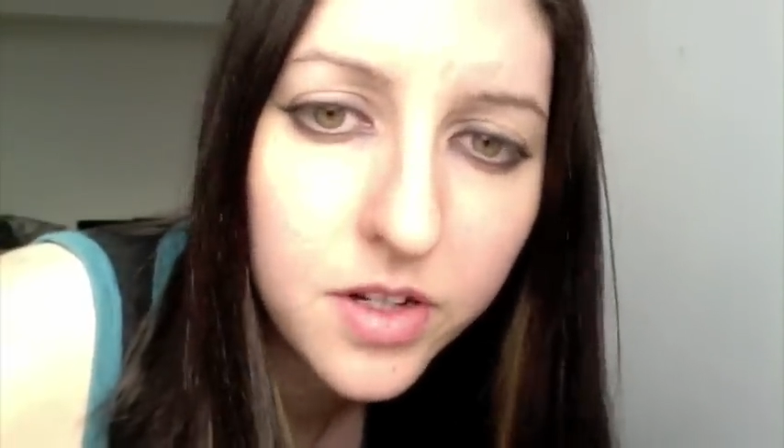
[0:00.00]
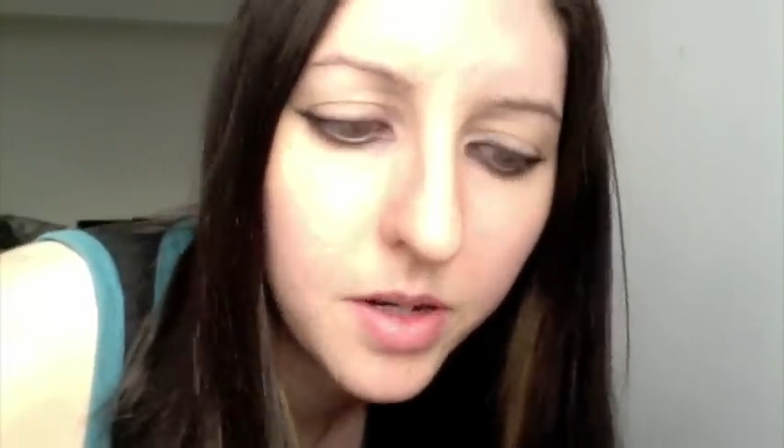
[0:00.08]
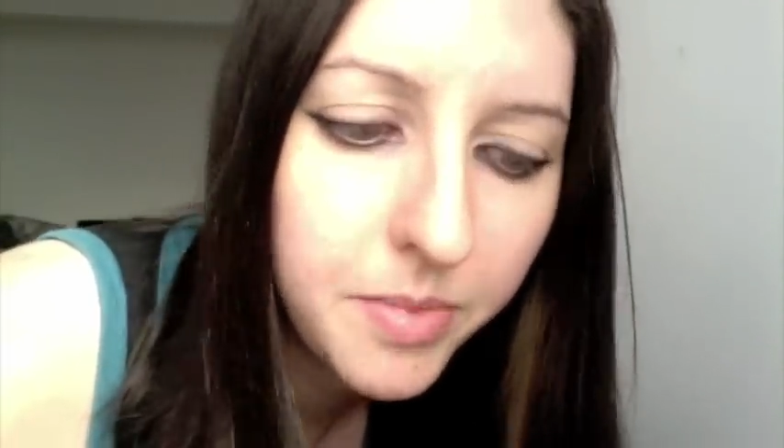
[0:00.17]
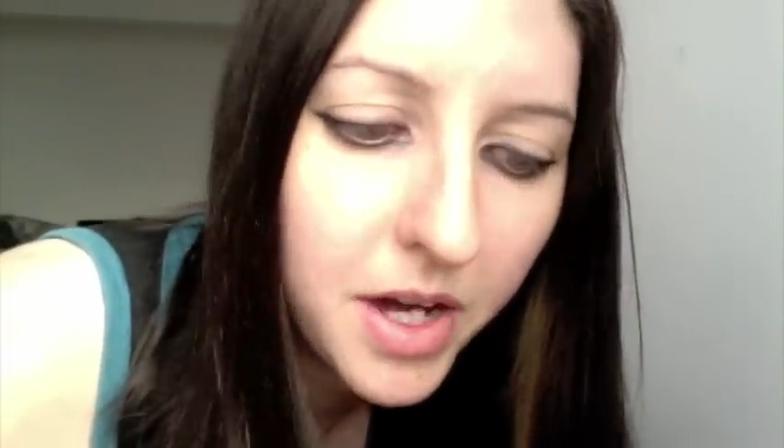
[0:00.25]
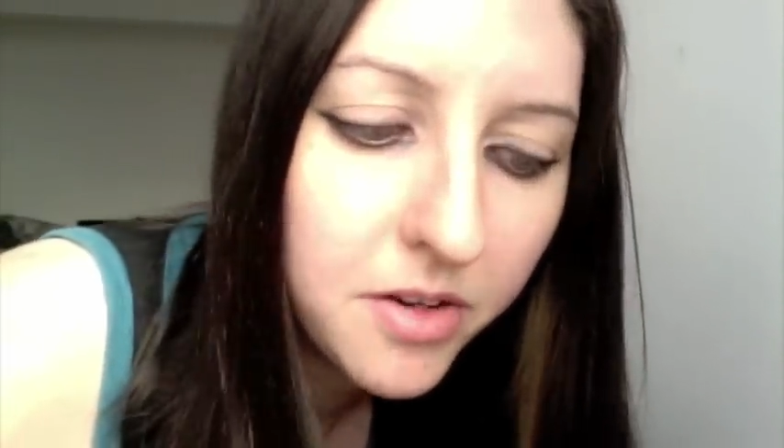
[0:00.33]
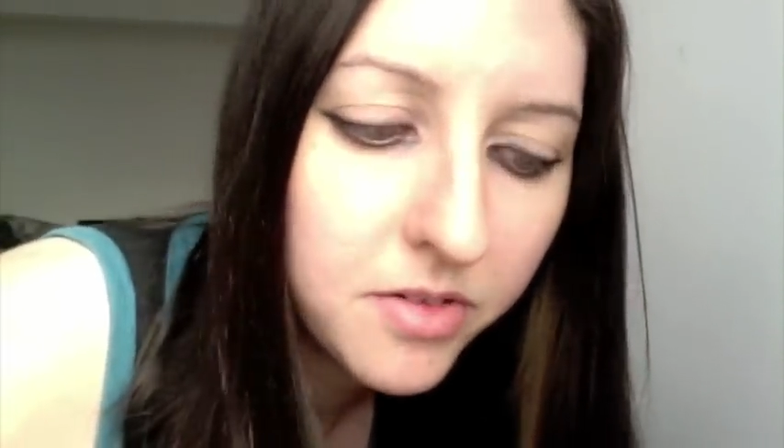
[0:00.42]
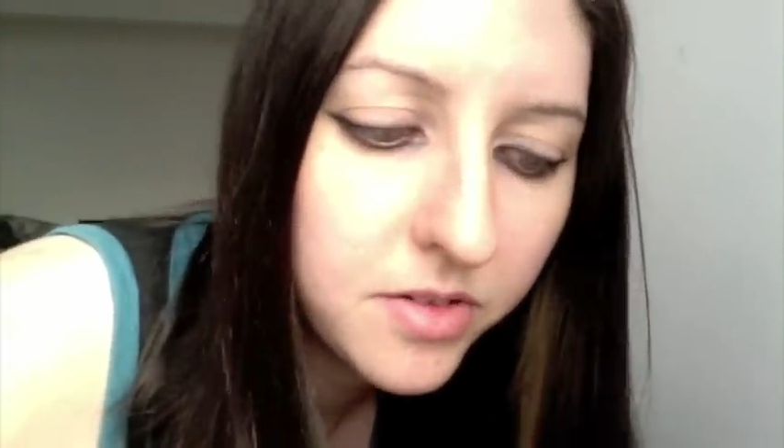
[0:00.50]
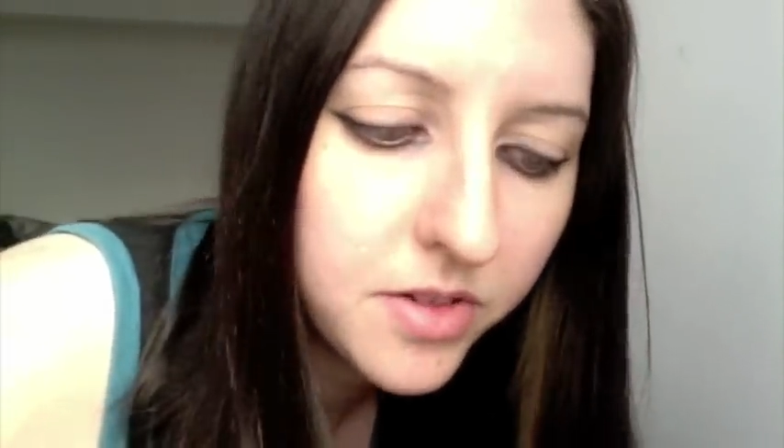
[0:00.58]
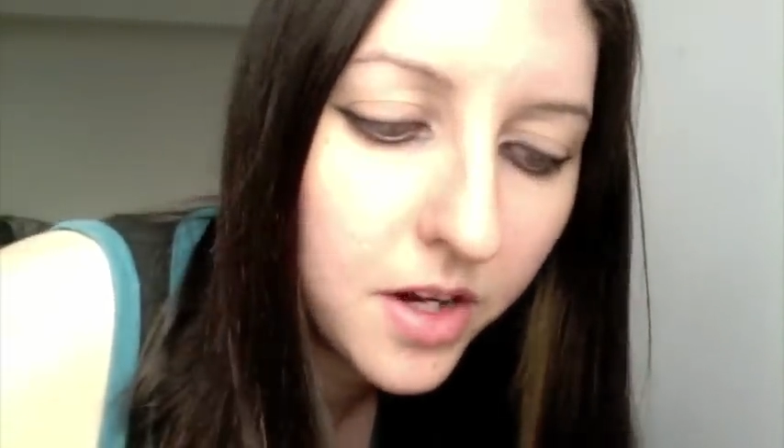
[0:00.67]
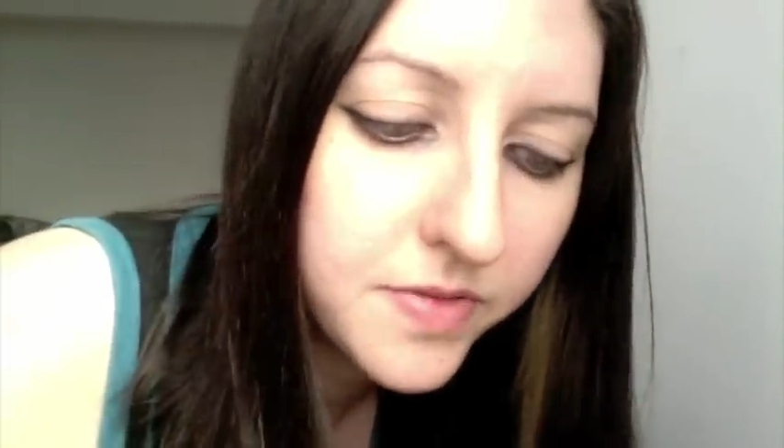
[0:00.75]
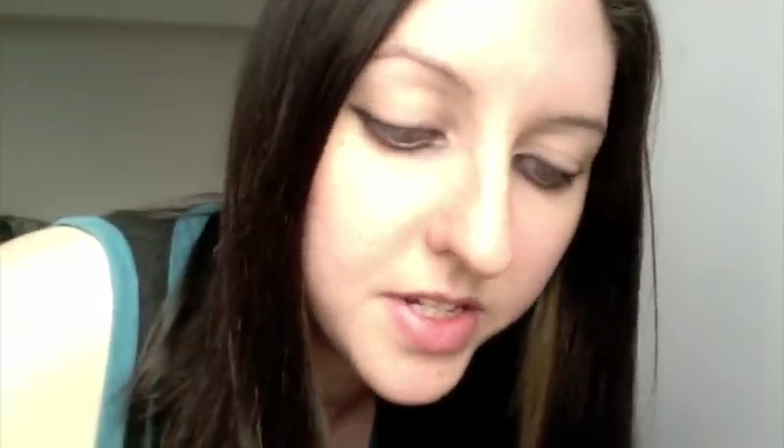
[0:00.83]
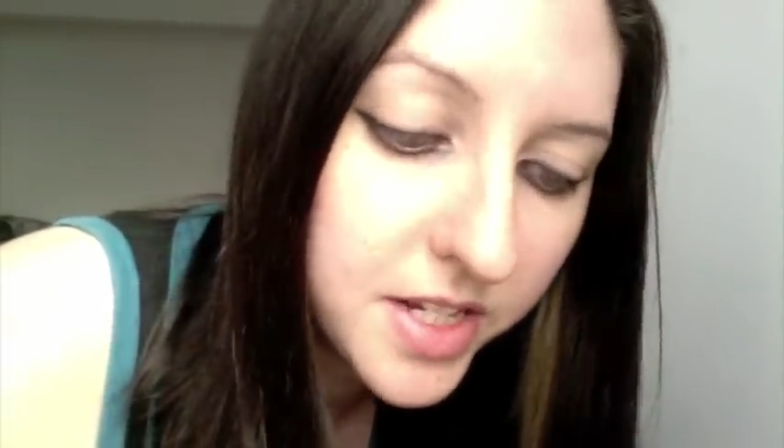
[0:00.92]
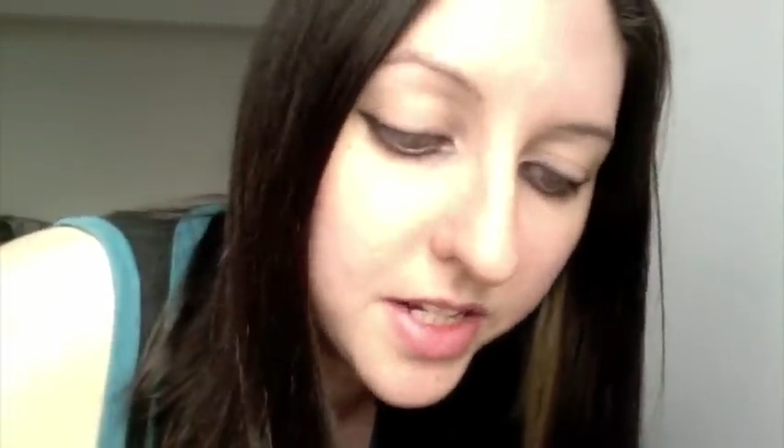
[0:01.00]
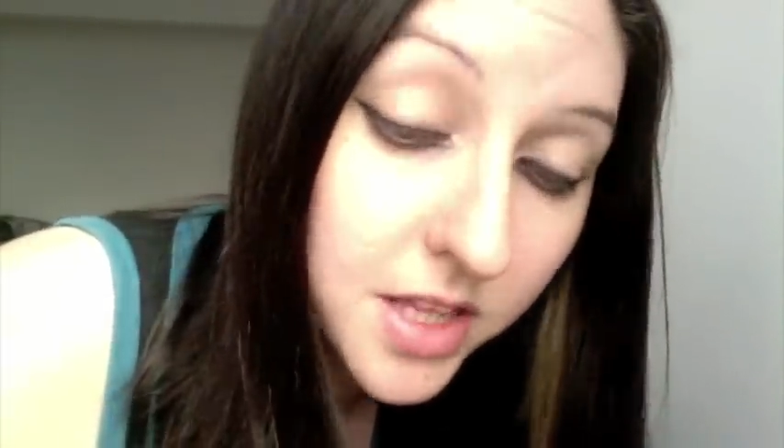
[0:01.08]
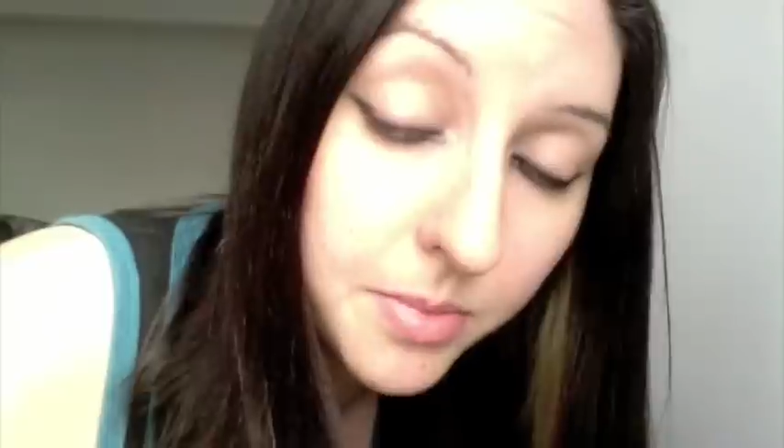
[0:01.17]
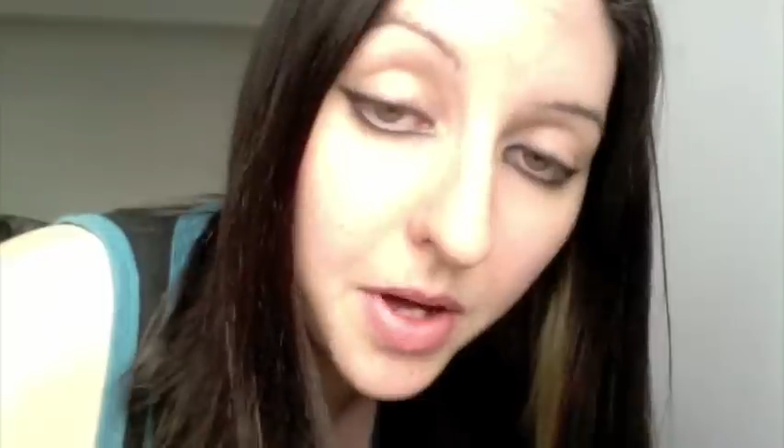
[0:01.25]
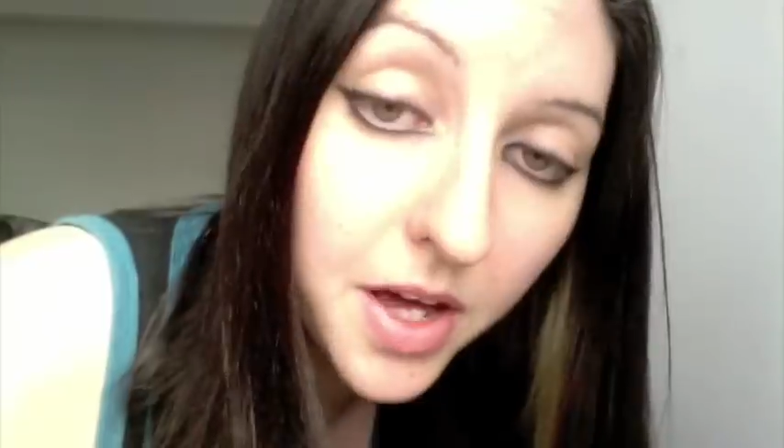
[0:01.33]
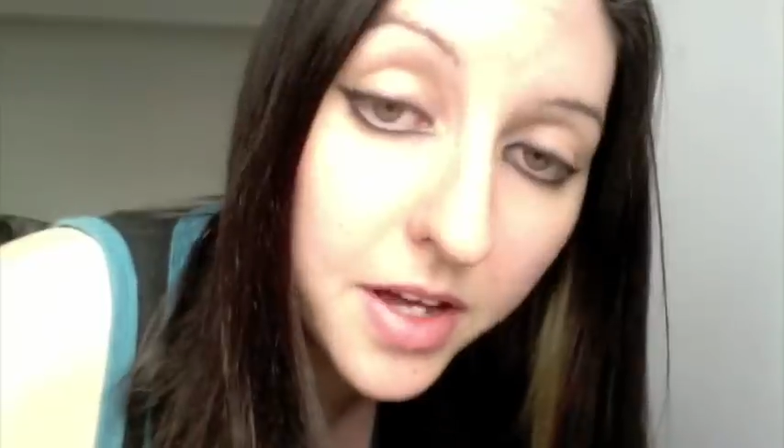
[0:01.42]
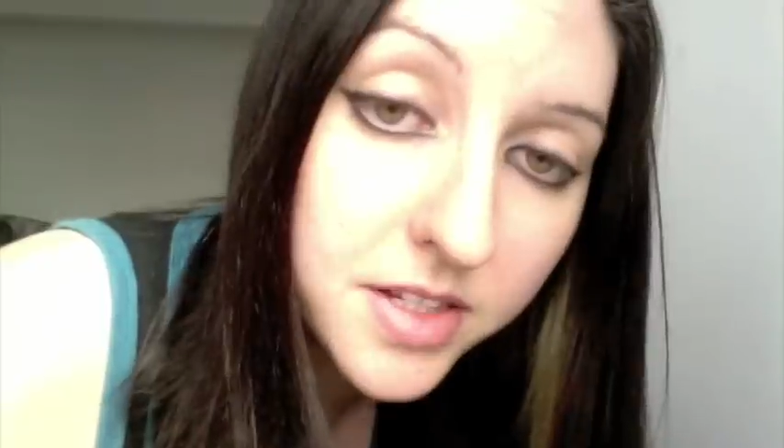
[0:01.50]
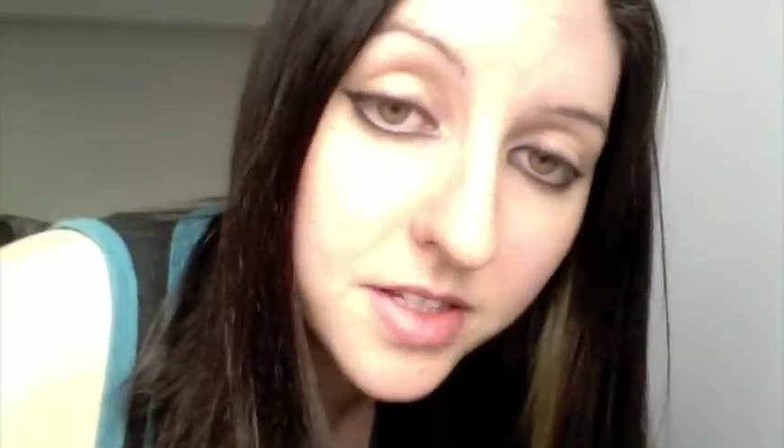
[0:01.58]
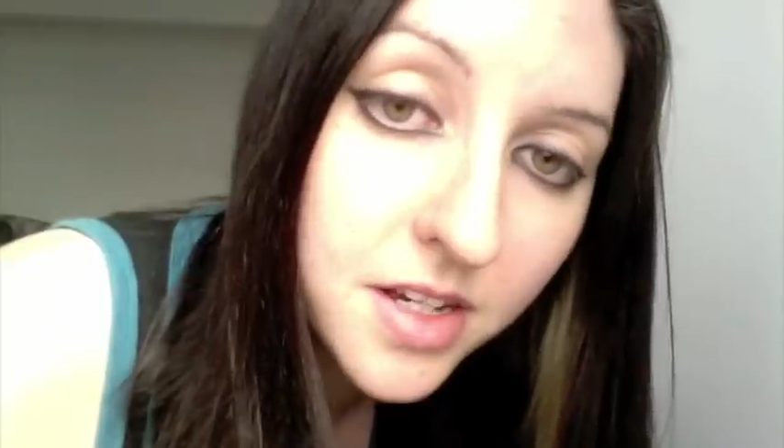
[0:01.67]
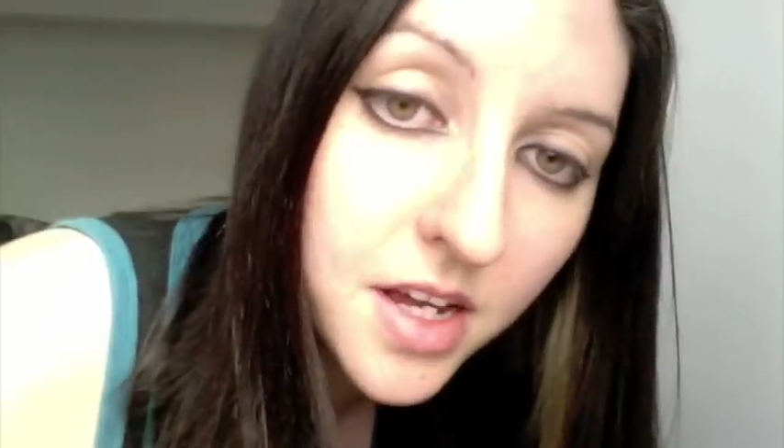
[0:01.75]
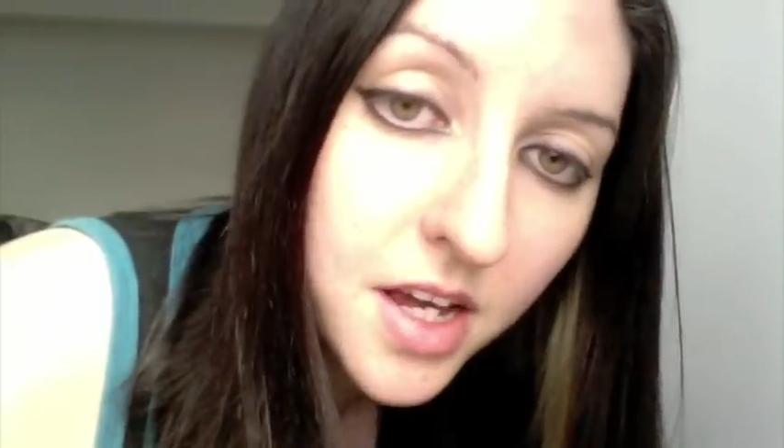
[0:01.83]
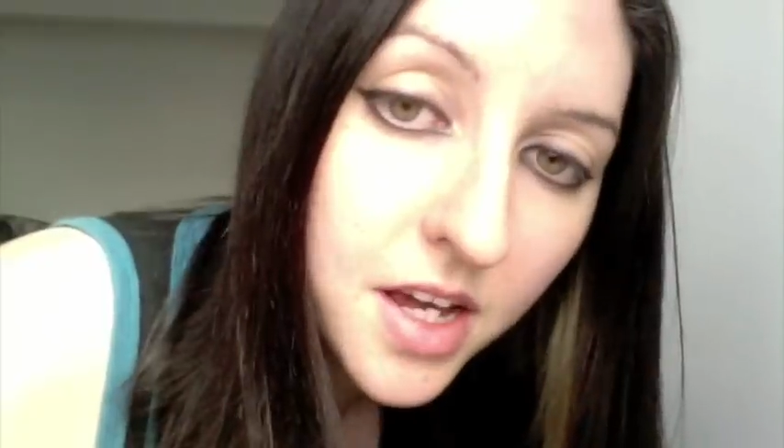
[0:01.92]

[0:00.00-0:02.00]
about that I've seen in the past,